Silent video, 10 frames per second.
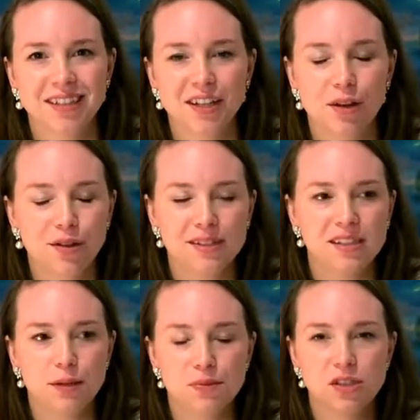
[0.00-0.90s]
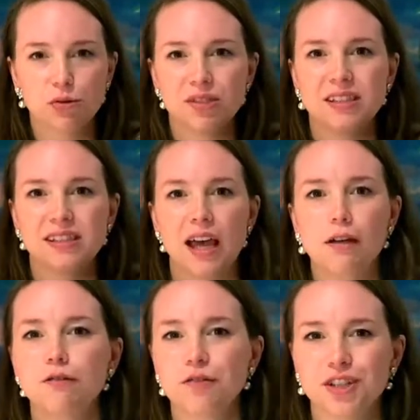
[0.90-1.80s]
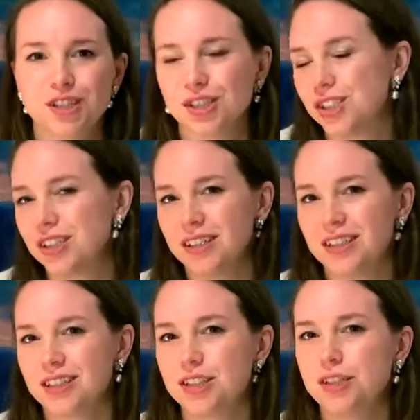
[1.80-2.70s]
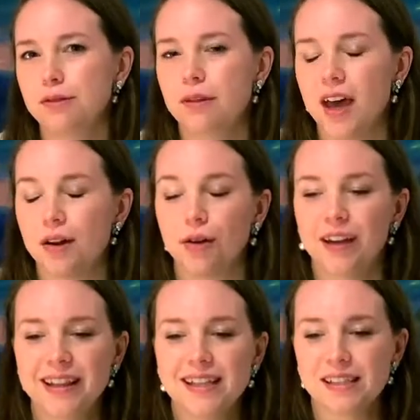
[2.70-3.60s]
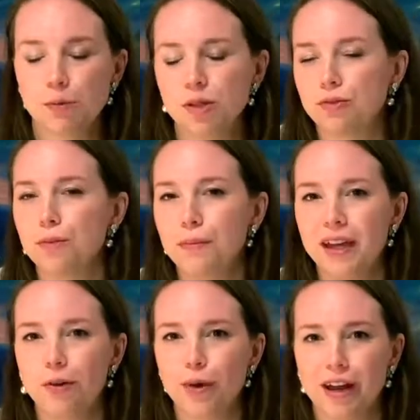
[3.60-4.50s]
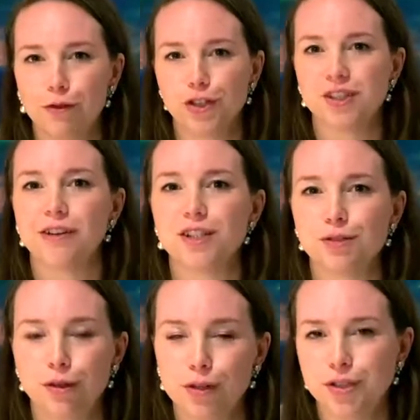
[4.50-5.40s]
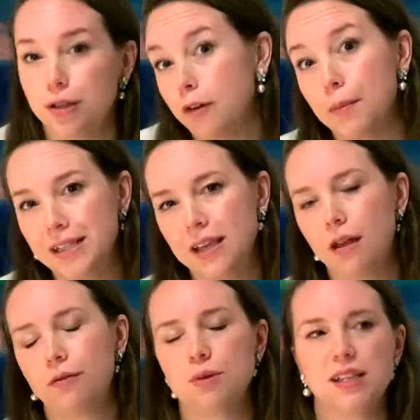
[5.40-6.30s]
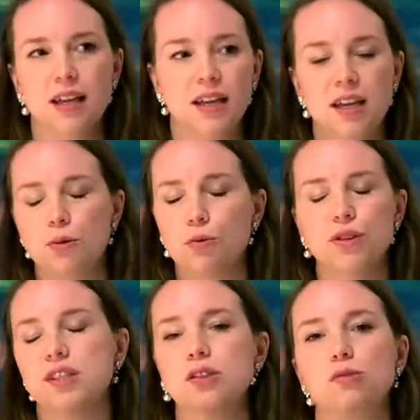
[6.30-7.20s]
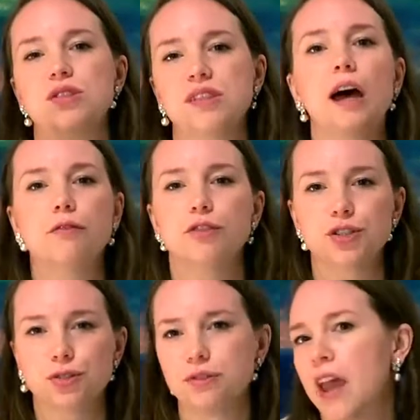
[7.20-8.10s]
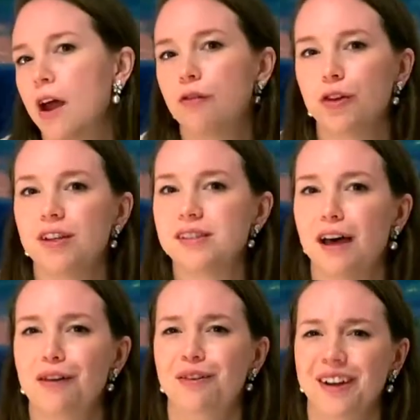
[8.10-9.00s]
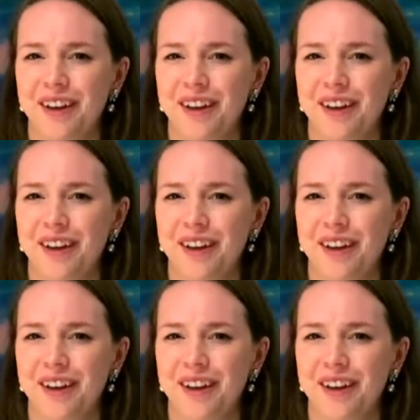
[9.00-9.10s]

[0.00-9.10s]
It seems so selfish to do that. Or at least it was for me when I first started to learn to love myself. It was like, oh, it's so selfish to care for yourself.